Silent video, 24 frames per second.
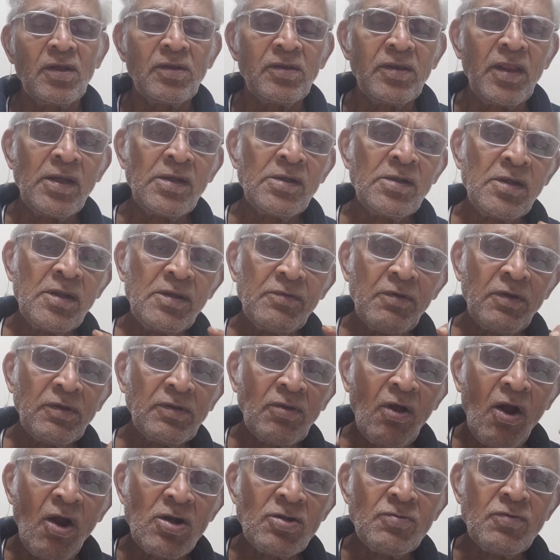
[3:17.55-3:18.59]
Then your
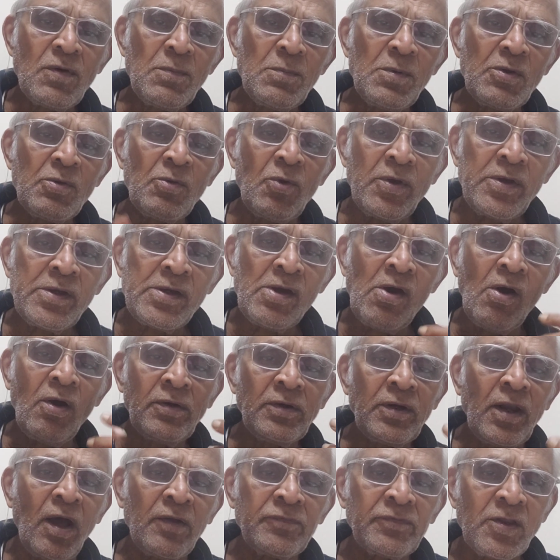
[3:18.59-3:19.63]
thoughts will be going
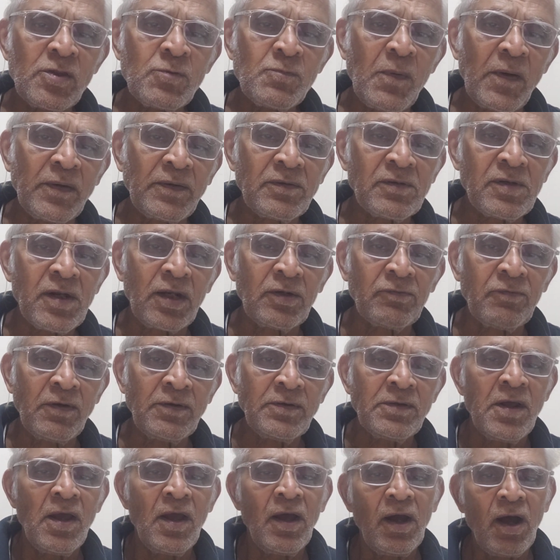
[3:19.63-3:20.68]
on this particular
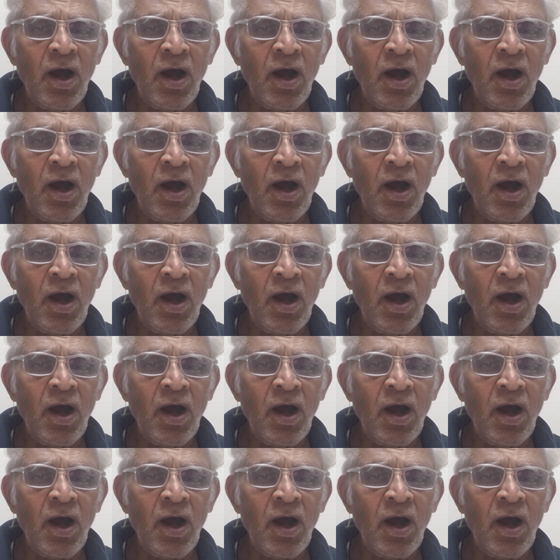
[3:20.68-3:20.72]
one,